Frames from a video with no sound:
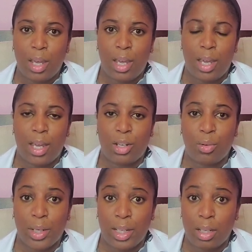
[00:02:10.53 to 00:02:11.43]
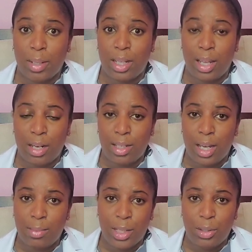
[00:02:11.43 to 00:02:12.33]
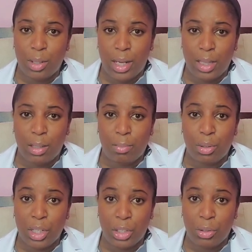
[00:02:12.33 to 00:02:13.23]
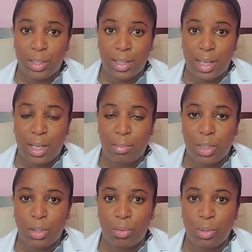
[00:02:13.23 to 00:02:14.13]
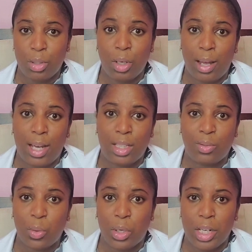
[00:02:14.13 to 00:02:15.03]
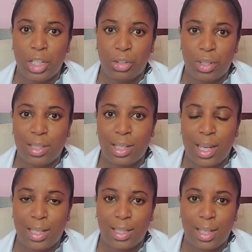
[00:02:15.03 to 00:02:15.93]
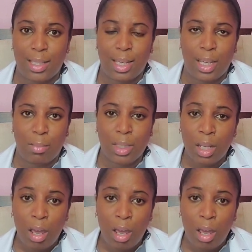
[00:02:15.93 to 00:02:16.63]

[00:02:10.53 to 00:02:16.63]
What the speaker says: and curriculum. And a lot of times they do like the predictor exams you utilize for entrance and exit exams